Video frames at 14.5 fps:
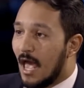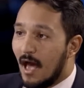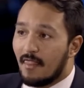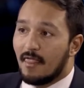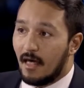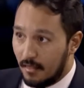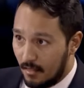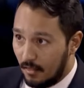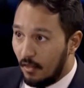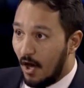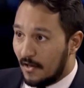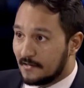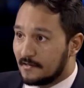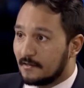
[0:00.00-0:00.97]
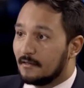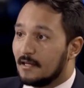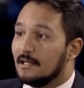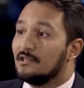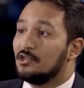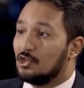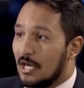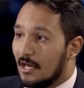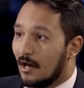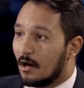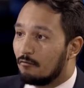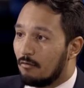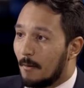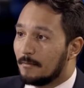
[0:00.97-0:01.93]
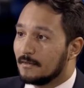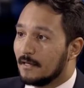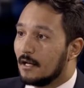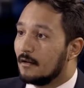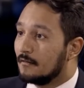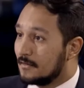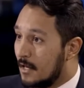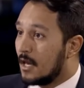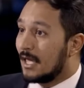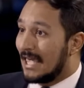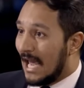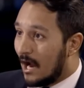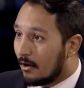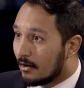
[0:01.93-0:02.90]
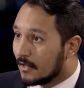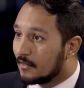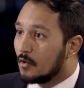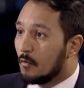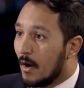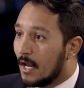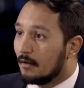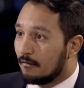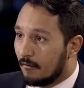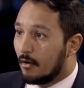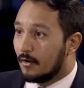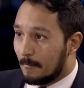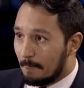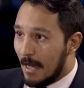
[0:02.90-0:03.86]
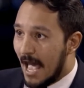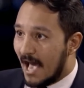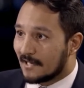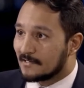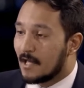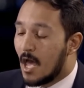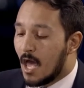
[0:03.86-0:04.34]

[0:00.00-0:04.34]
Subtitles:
and thus the Shia representatives carried the weight of the vote, and it passed.